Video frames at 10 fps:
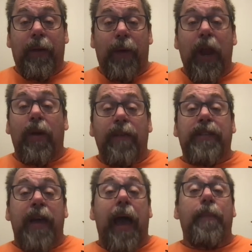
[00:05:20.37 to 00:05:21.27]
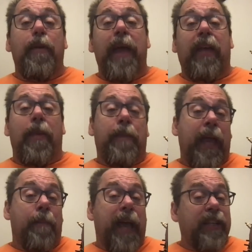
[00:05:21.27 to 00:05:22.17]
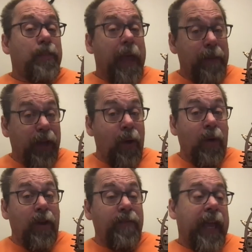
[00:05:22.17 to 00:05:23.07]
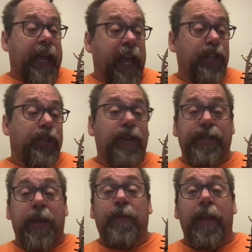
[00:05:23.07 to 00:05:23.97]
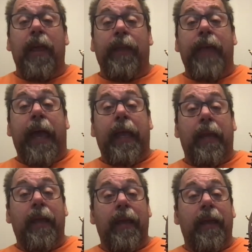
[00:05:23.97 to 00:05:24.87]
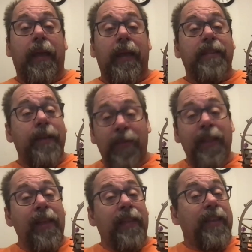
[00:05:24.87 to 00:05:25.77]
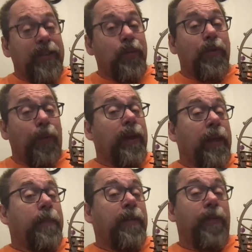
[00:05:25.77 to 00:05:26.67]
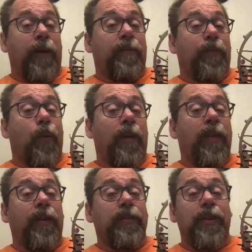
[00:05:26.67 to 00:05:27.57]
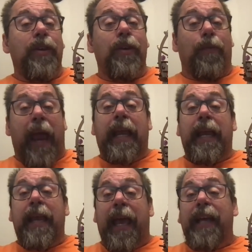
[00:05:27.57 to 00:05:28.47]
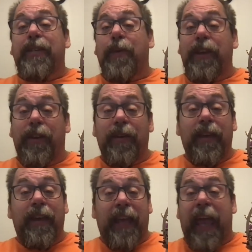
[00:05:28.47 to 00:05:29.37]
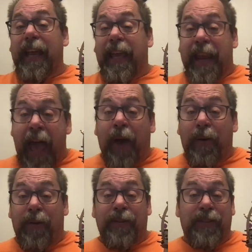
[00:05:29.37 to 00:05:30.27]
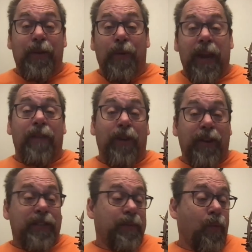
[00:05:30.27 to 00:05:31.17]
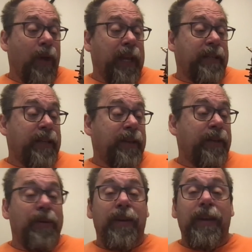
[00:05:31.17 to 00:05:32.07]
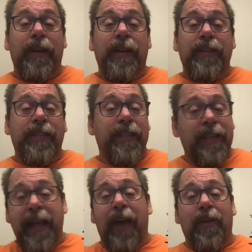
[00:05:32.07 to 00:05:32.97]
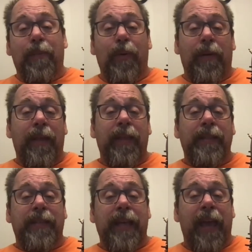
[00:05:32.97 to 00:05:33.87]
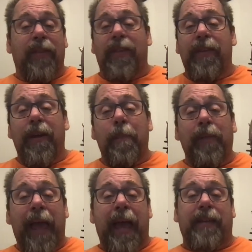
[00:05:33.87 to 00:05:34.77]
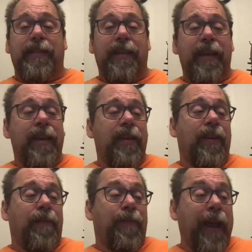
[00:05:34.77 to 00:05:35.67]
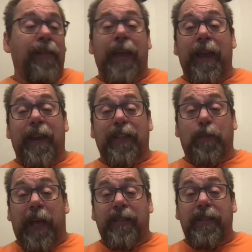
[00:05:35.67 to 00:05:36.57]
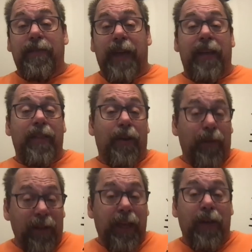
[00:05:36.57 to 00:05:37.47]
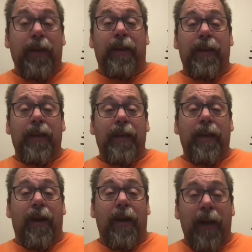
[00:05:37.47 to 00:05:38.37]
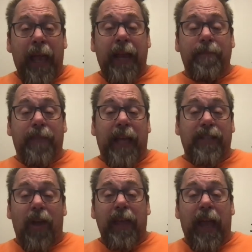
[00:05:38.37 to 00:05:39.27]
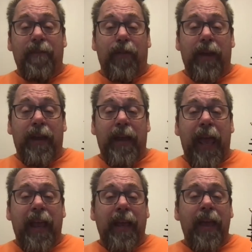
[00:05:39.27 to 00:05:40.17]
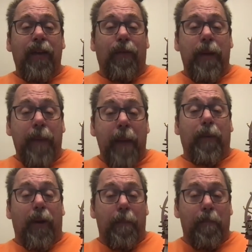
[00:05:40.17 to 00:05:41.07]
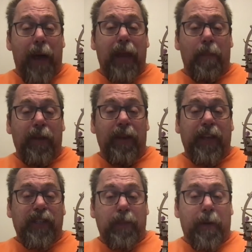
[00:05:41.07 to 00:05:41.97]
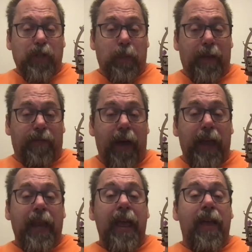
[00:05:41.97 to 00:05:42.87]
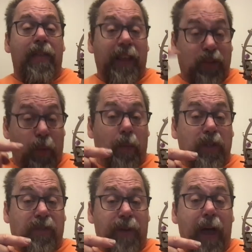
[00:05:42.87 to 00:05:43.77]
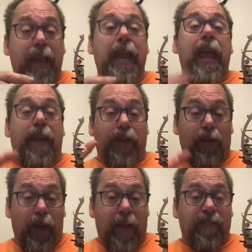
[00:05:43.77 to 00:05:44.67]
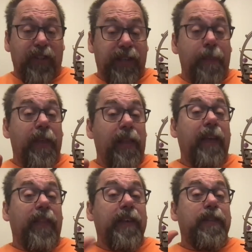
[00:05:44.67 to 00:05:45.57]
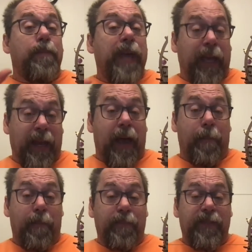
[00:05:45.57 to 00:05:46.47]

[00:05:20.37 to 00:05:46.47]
We don't have time to make the big mess. Maybe you're going on vacation or something like that. Something like this would really be fun for one of those rainy days when you can't get out or do whatever you're wanting to do. Just sit down and put one of these together. They're a blast. They're fairly inexpensive and they're really good. All right, that's all I got for you today. Remember, model building is supposed to be fun. This one was fun. If you're looking for something like this, pick it up.